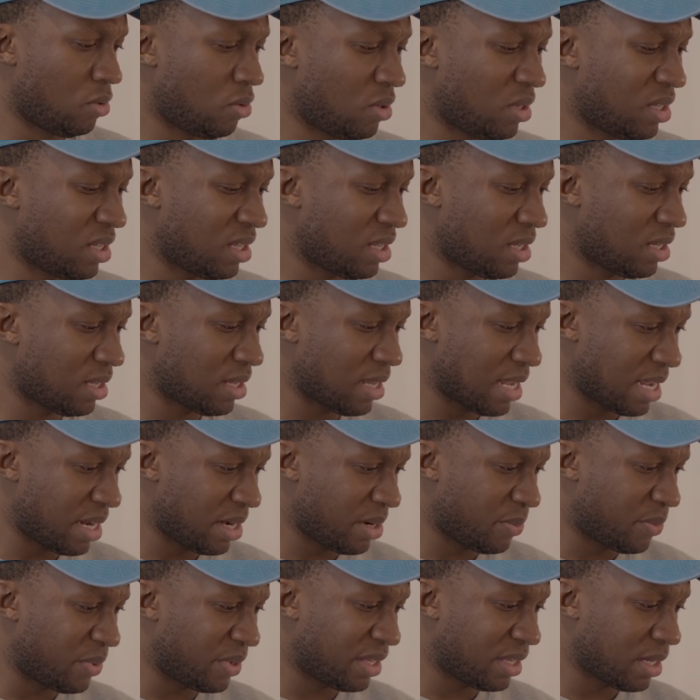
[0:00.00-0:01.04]
Ooh, is that
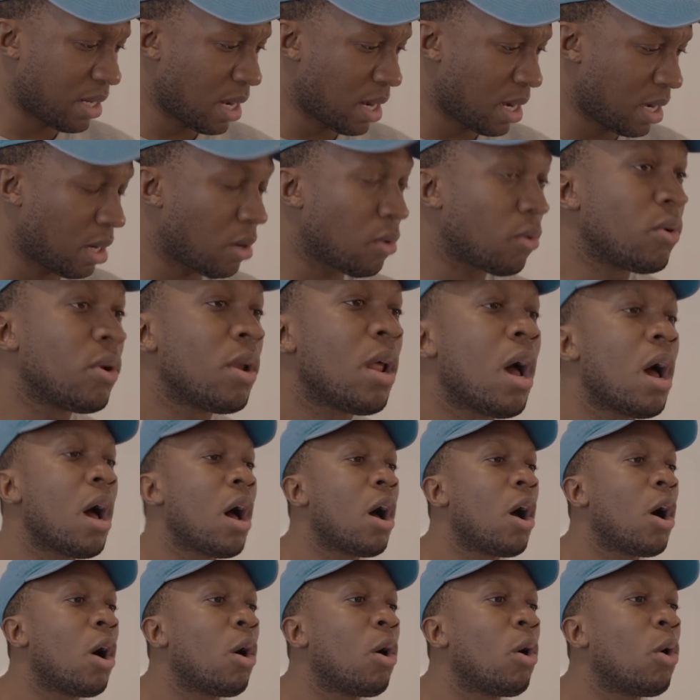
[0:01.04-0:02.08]
a potato?
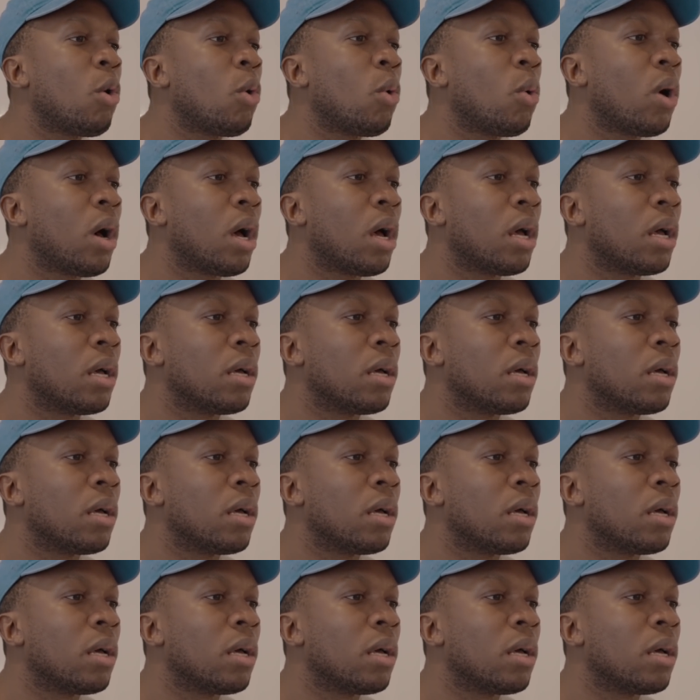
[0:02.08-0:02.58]
No.